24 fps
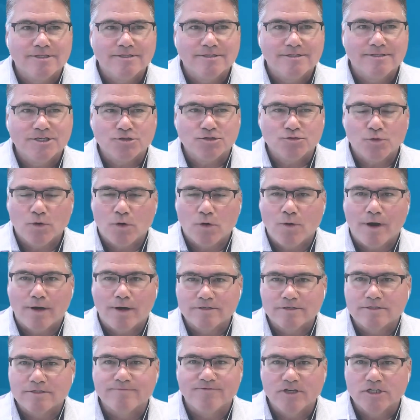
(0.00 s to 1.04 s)
this
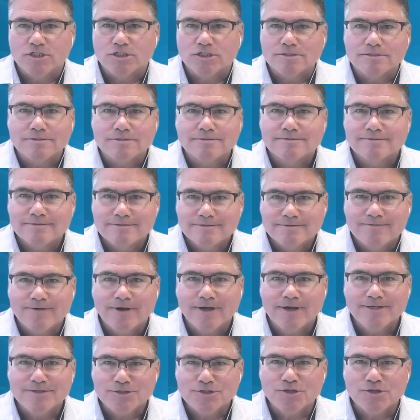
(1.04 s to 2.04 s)
requires some vision, right?